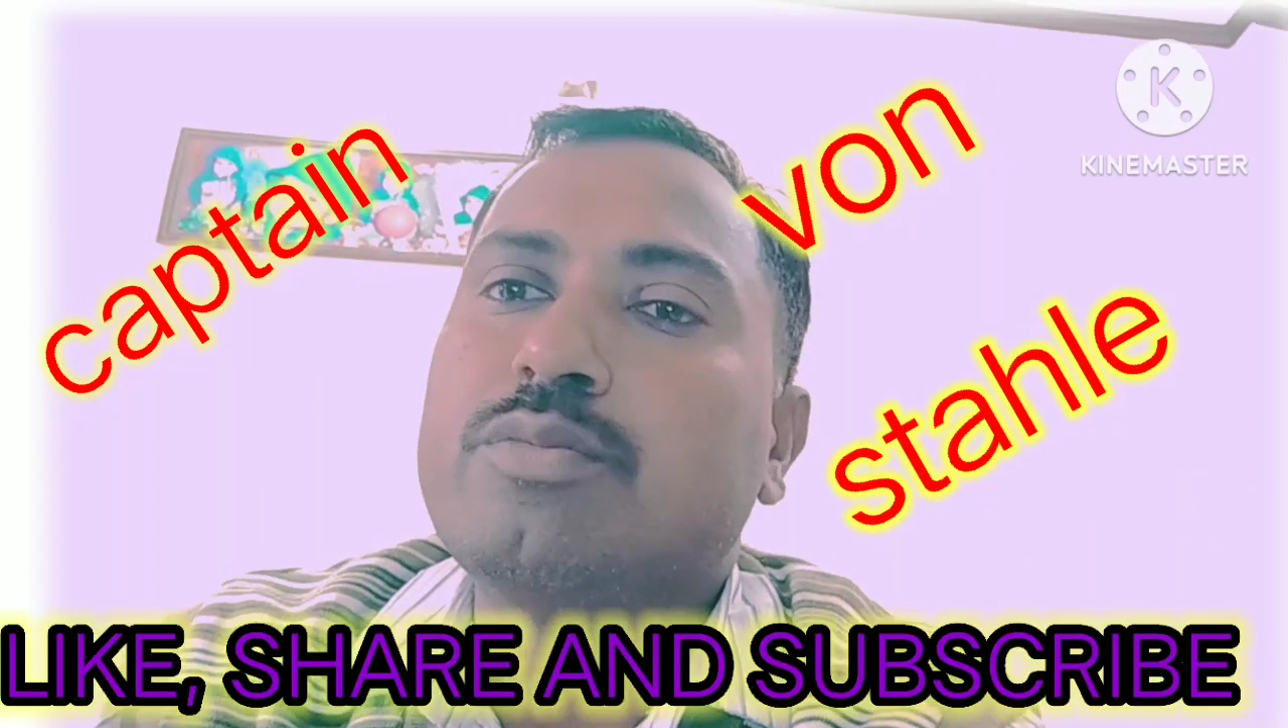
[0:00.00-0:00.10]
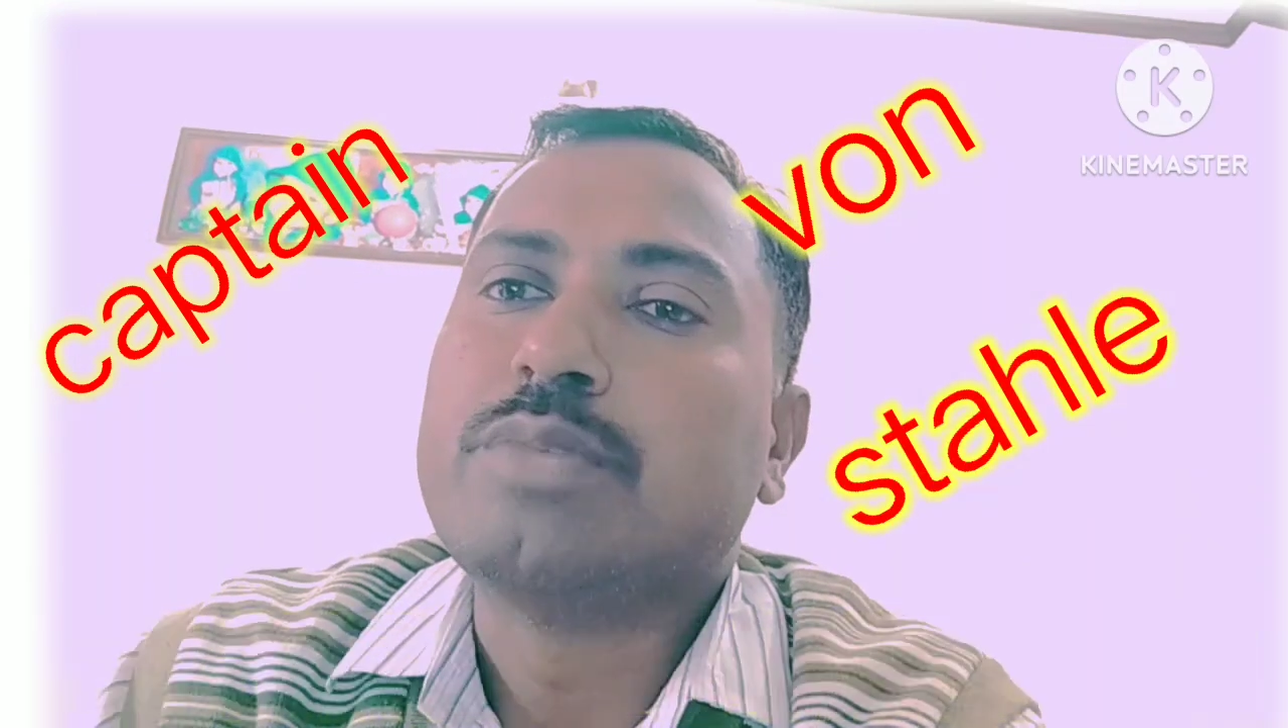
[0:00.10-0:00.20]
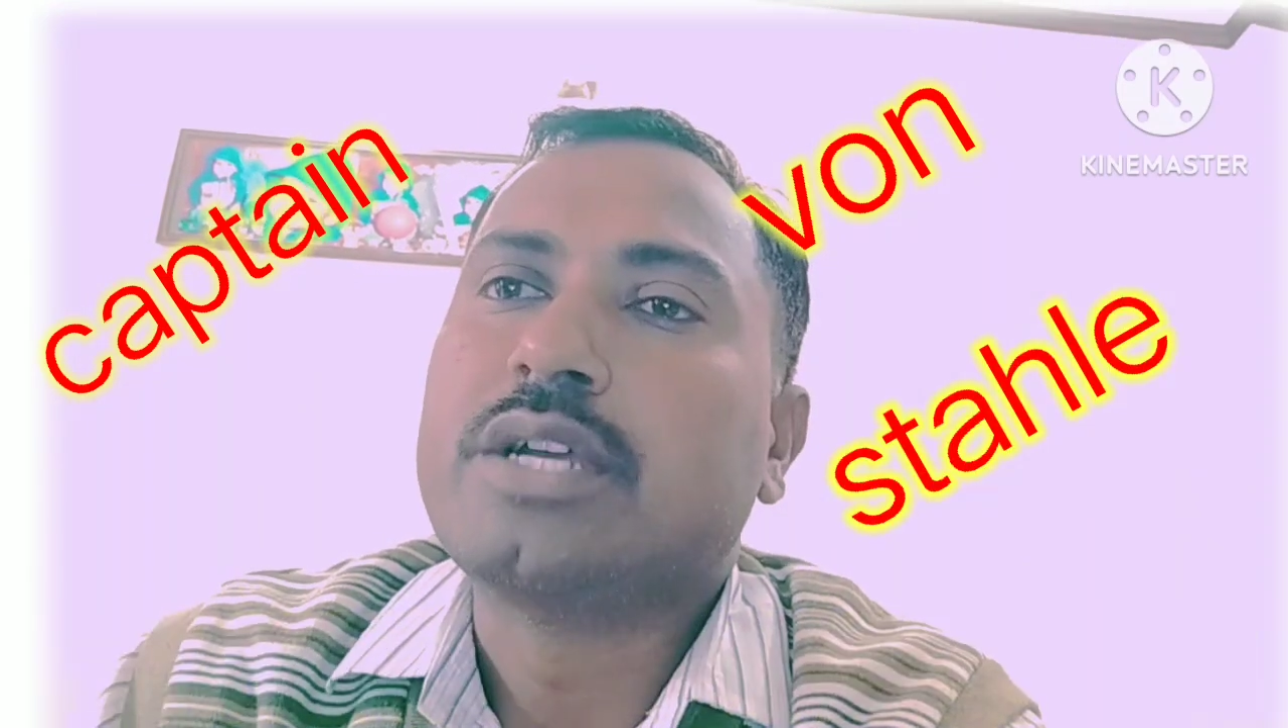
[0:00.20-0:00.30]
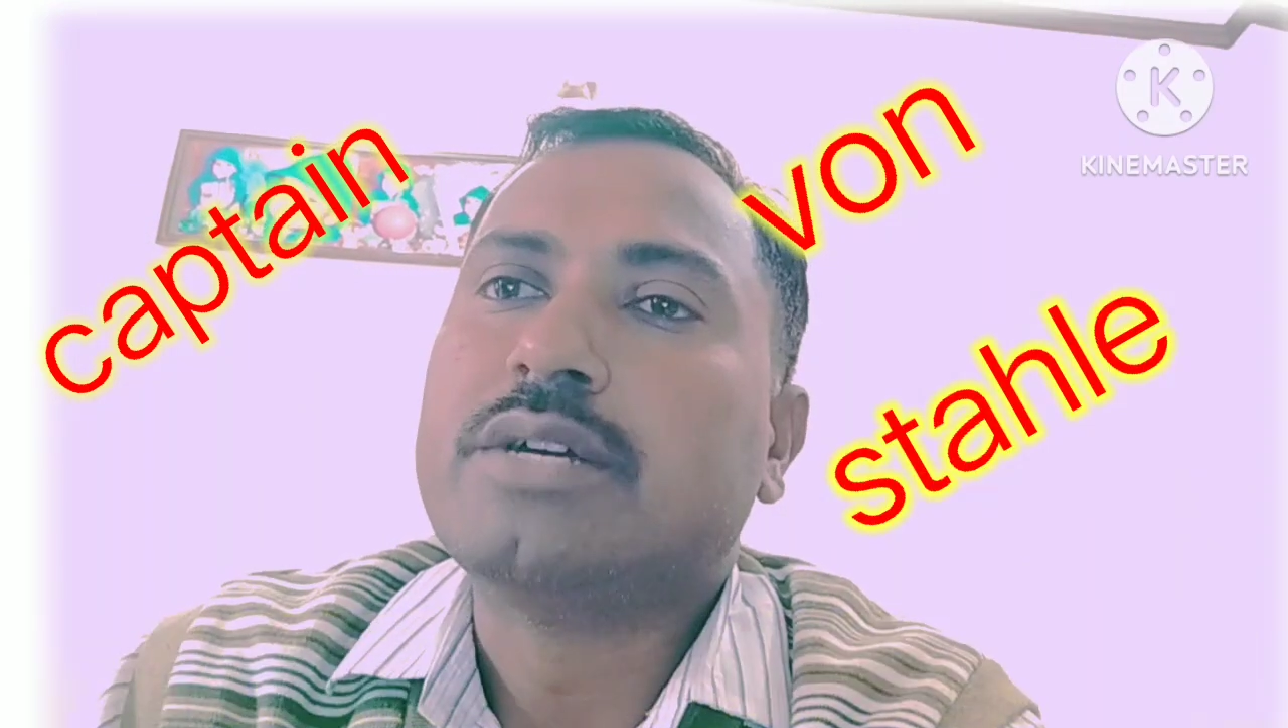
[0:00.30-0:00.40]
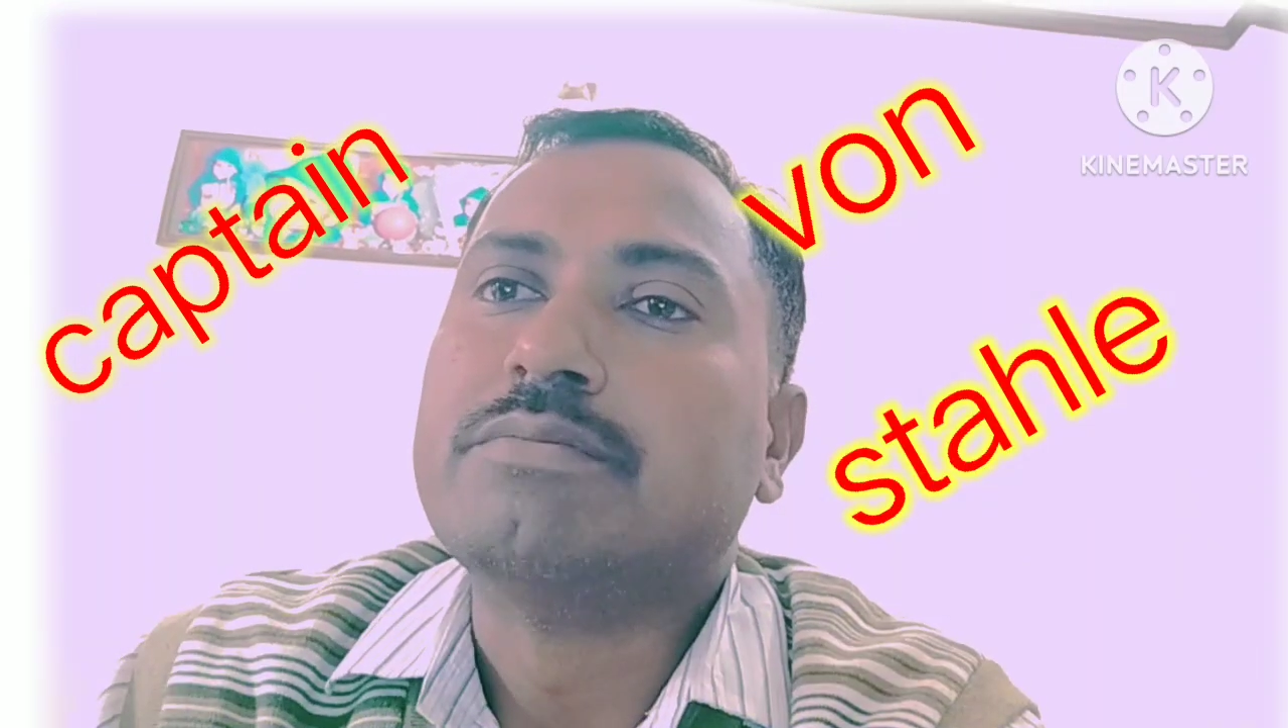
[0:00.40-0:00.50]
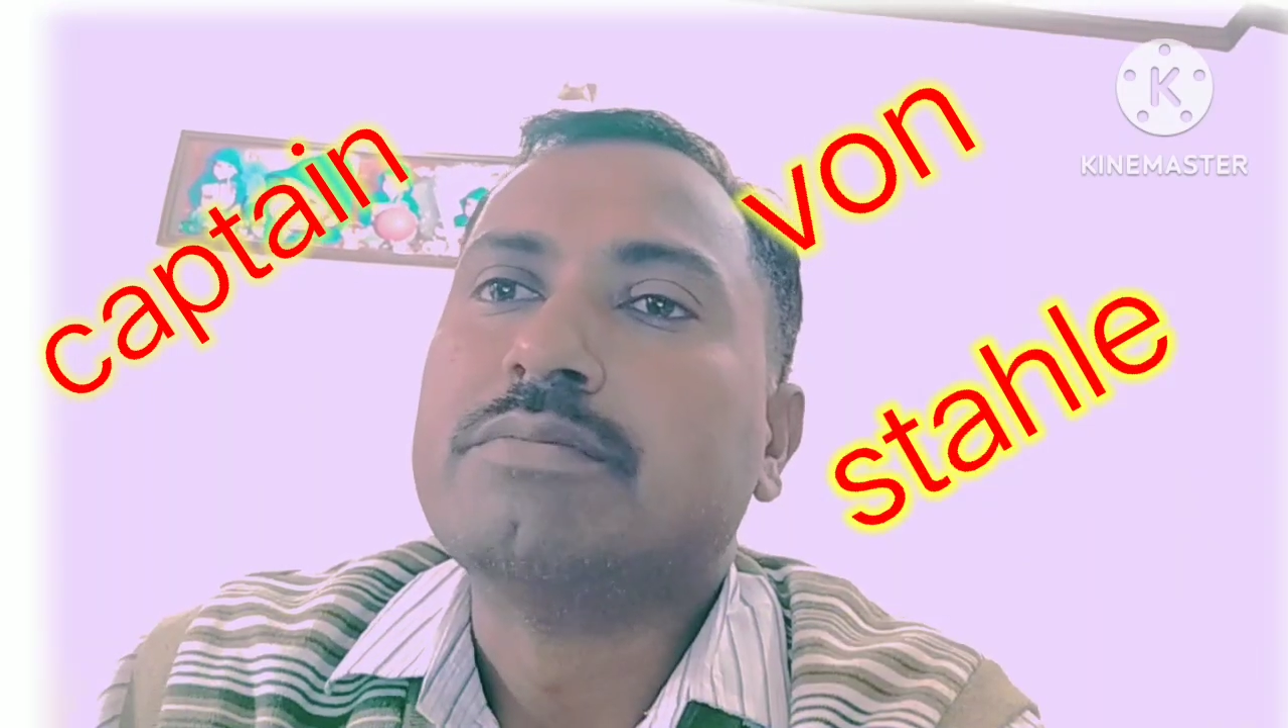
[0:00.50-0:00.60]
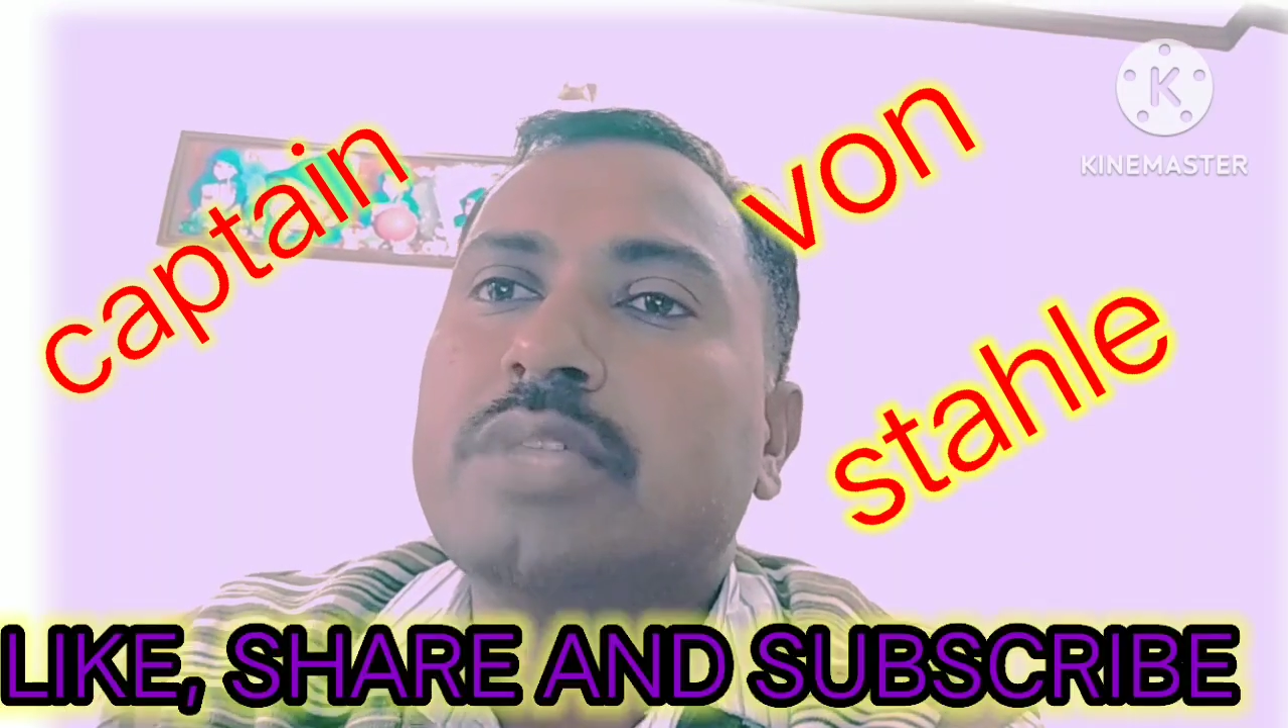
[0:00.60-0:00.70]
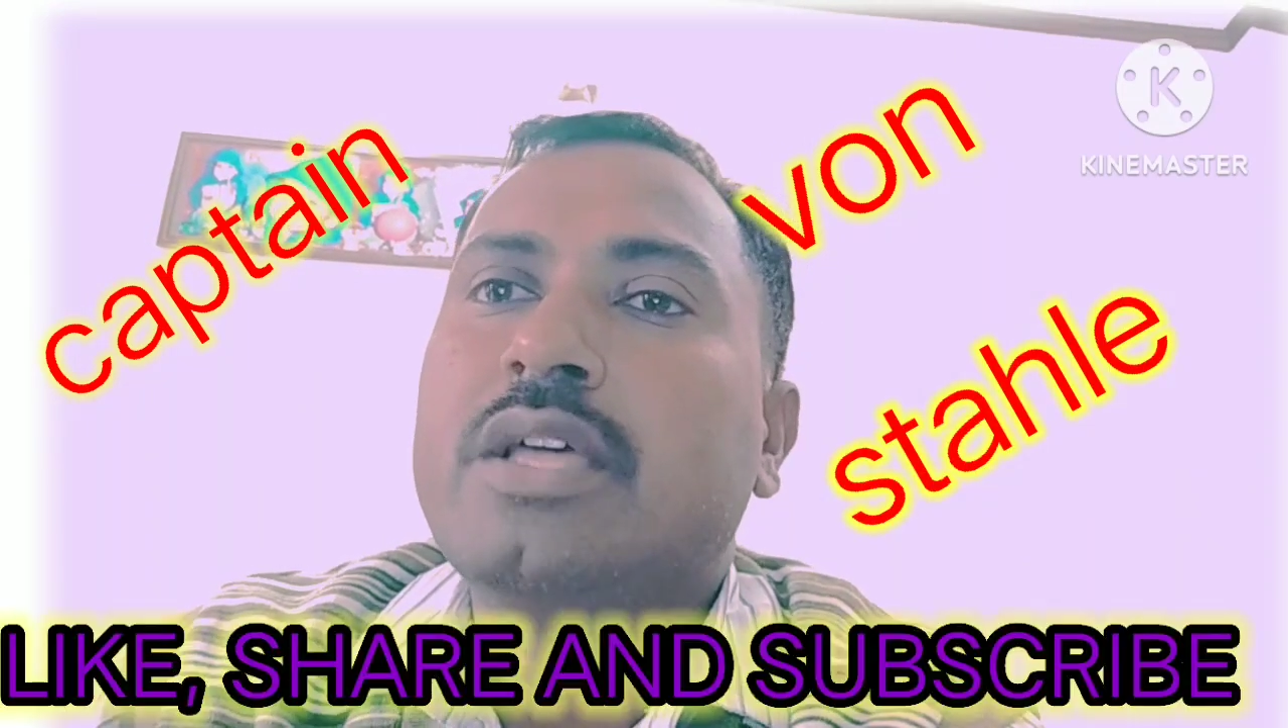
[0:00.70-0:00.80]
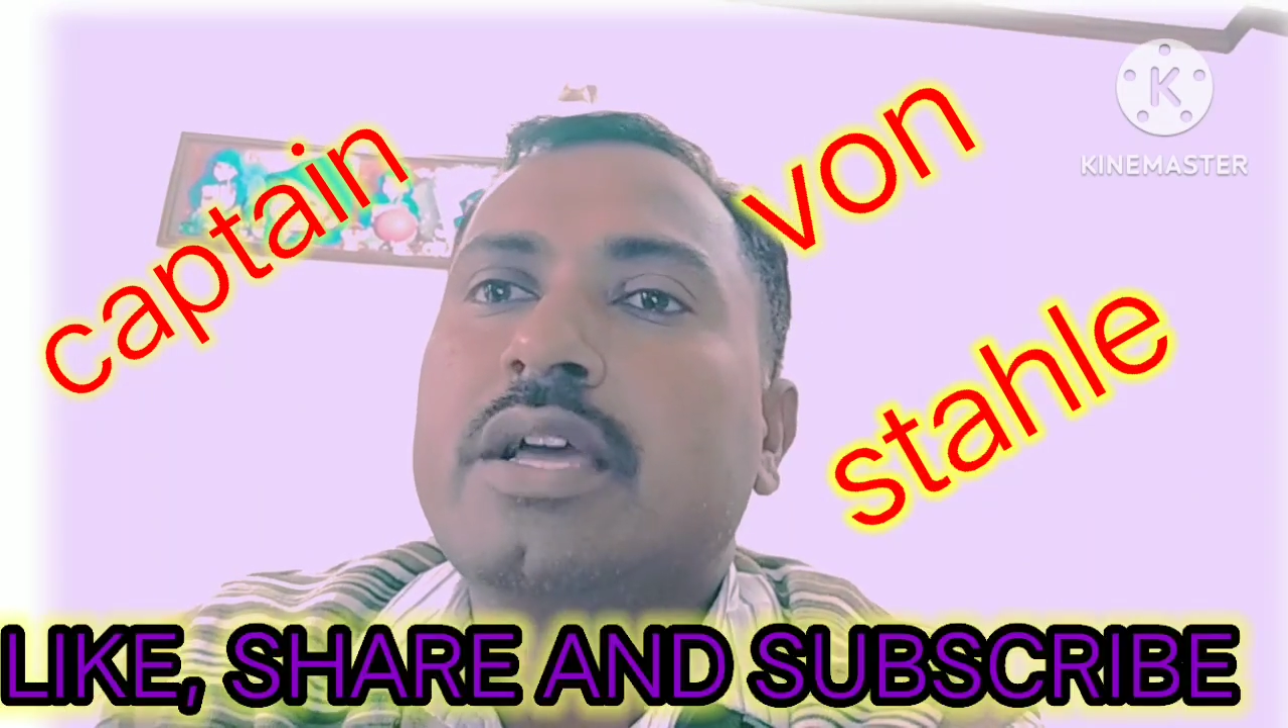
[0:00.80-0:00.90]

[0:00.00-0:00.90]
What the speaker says: become